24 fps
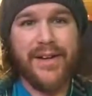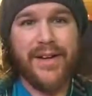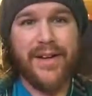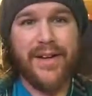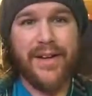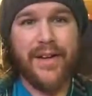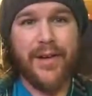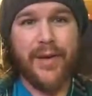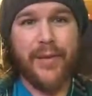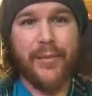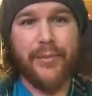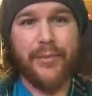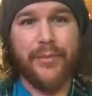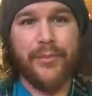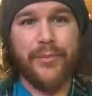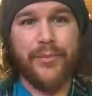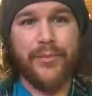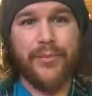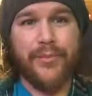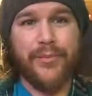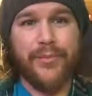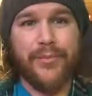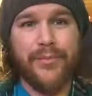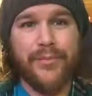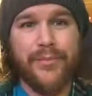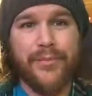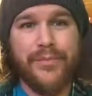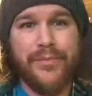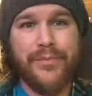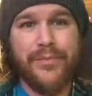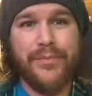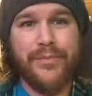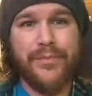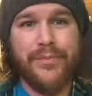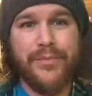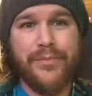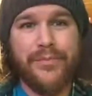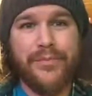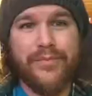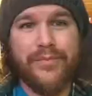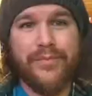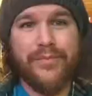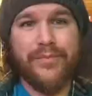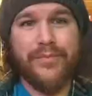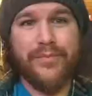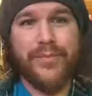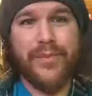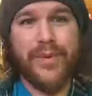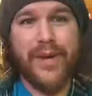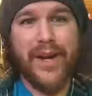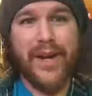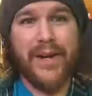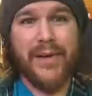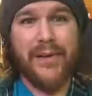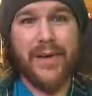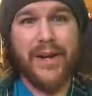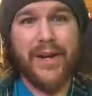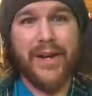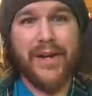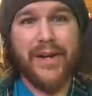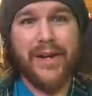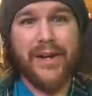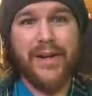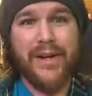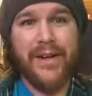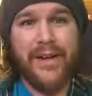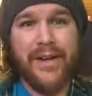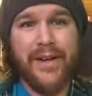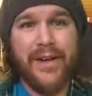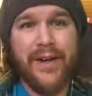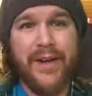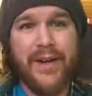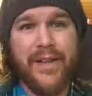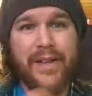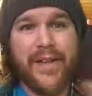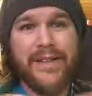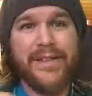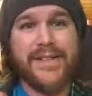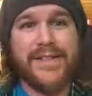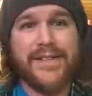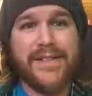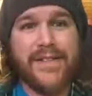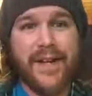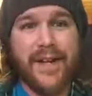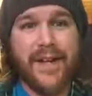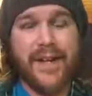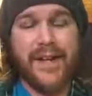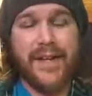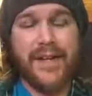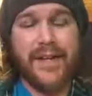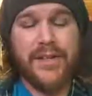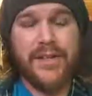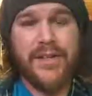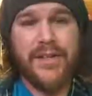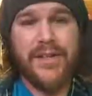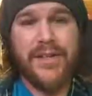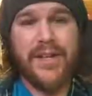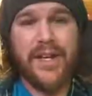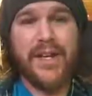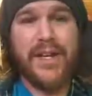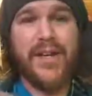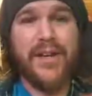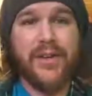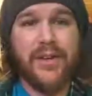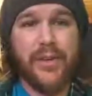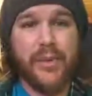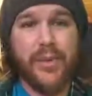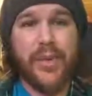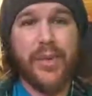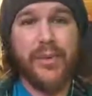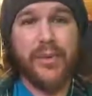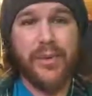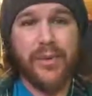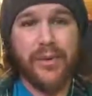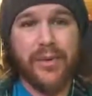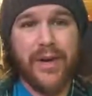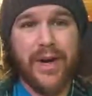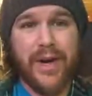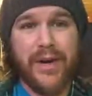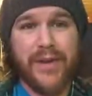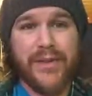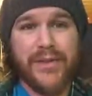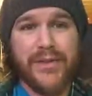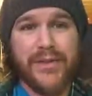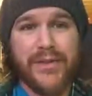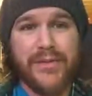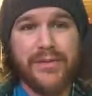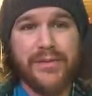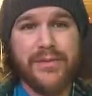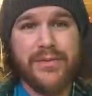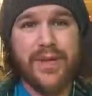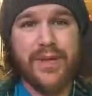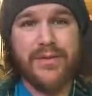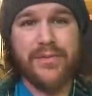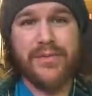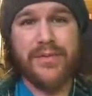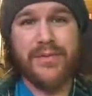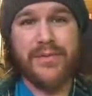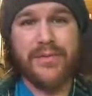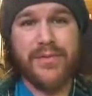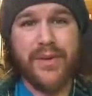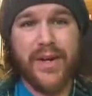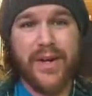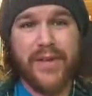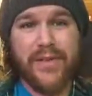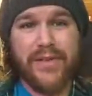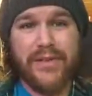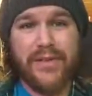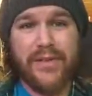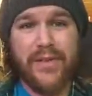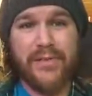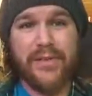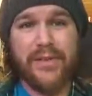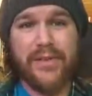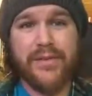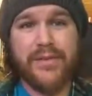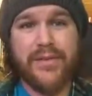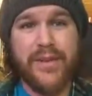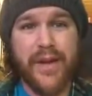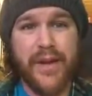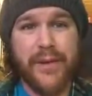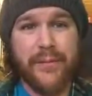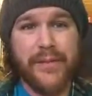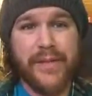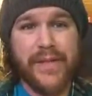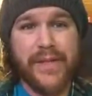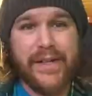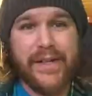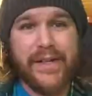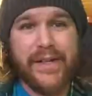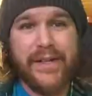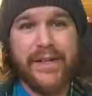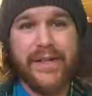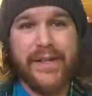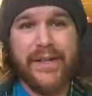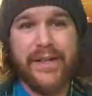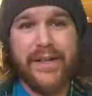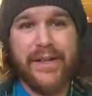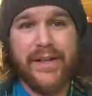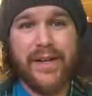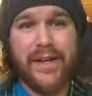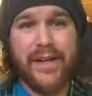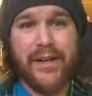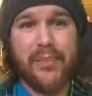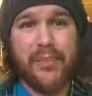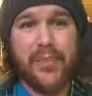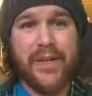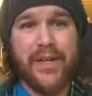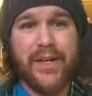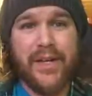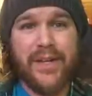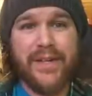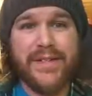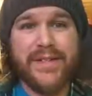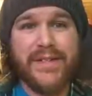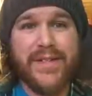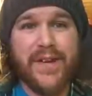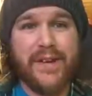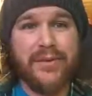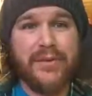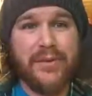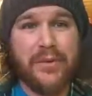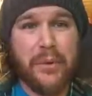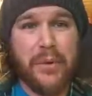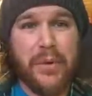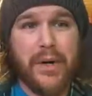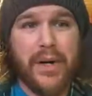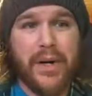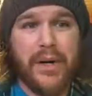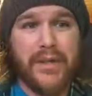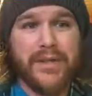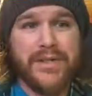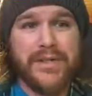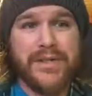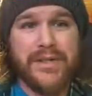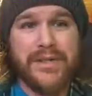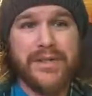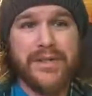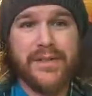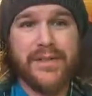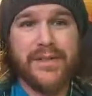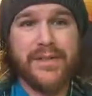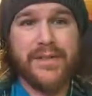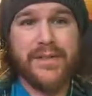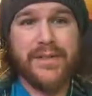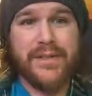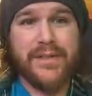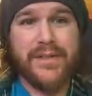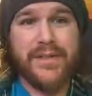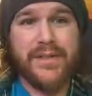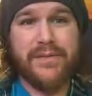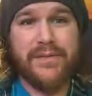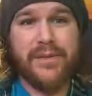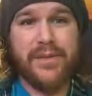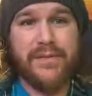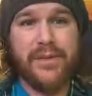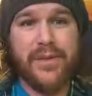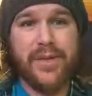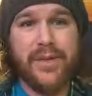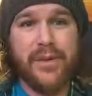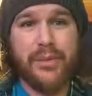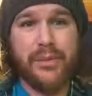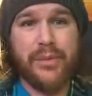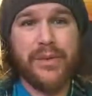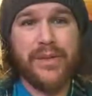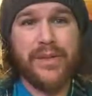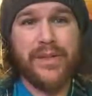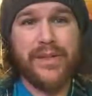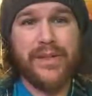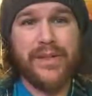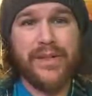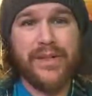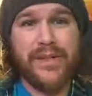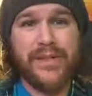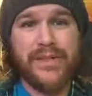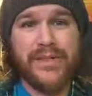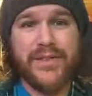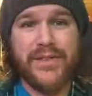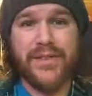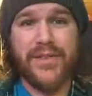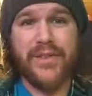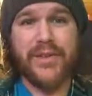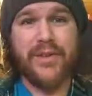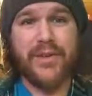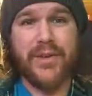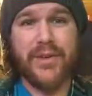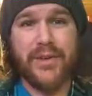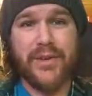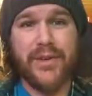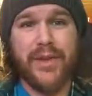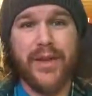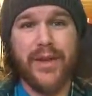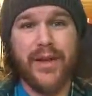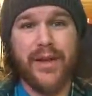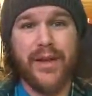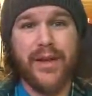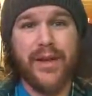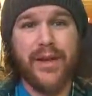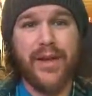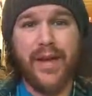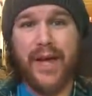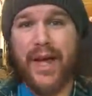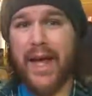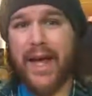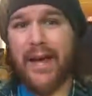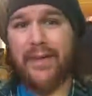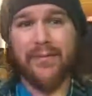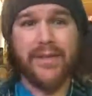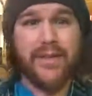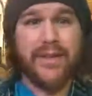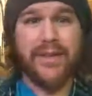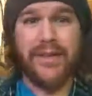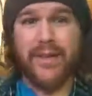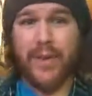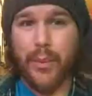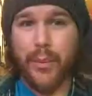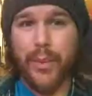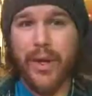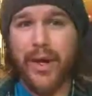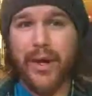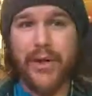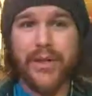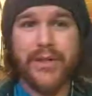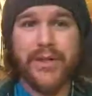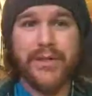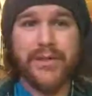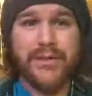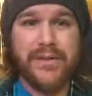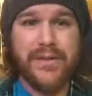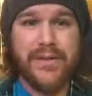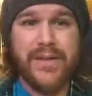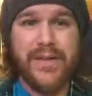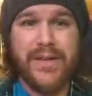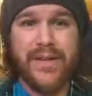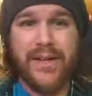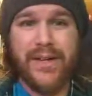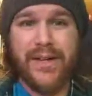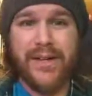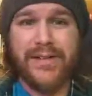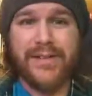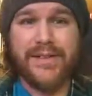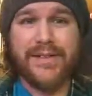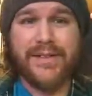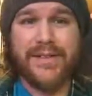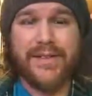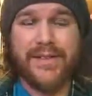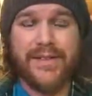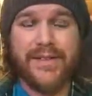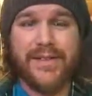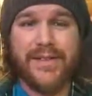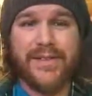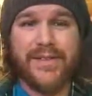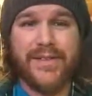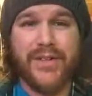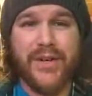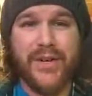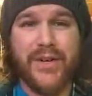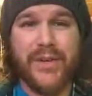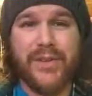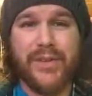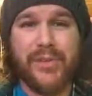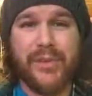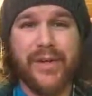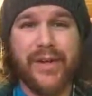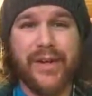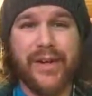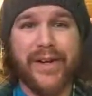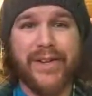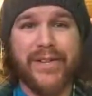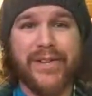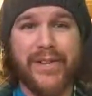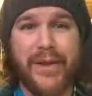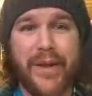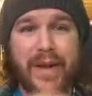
But anyway, all that to say, just take care of the people around you, love your friends, love your family, and be nice to everyone else, even if they completely disagree with everything about you. It doesn't hurt to be nice.